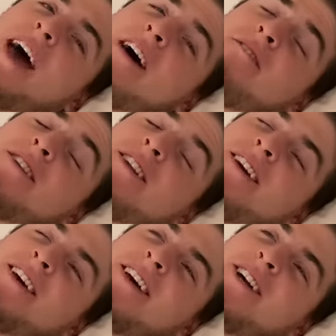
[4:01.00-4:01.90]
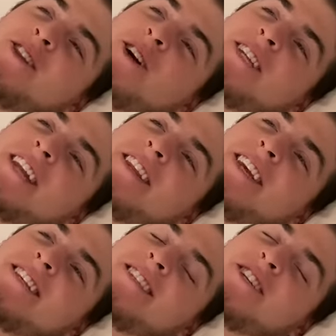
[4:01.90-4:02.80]
haven't looked at the
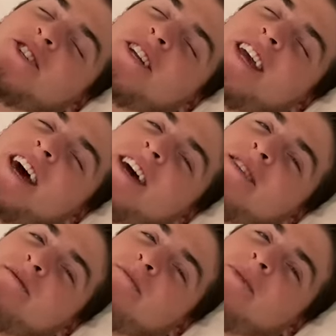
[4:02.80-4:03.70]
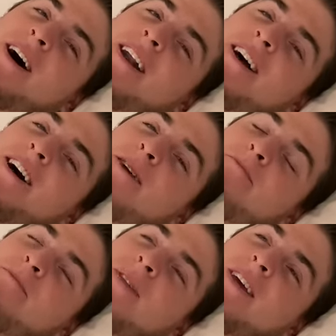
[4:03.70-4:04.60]
incision yet, but
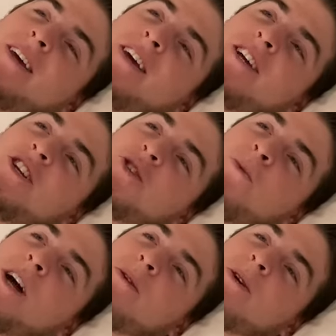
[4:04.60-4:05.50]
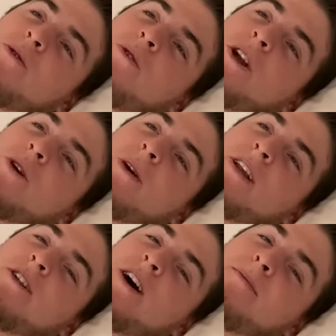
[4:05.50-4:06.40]
just wanted to record a quick
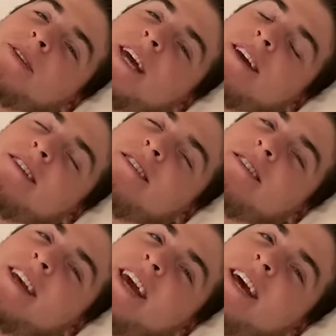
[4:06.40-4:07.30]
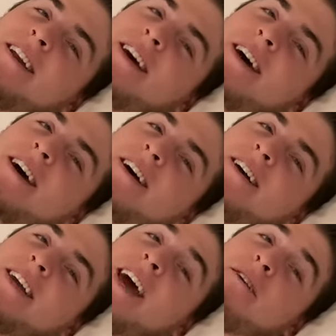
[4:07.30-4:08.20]
little update, and
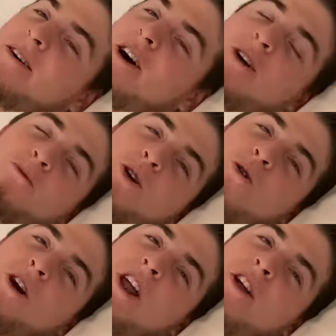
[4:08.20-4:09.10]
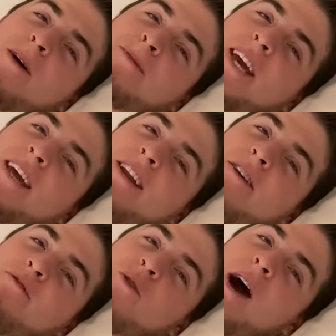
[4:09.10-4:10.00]
yeah, I'll record another update in a
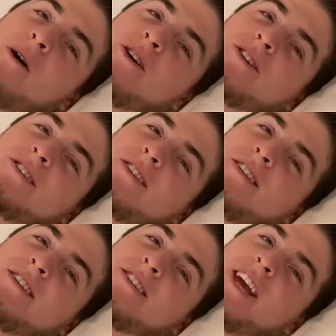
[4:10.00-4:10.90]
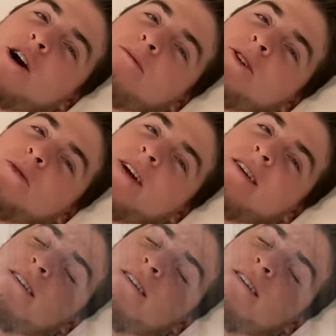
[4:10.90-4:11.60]
few hours to see how I'm doing.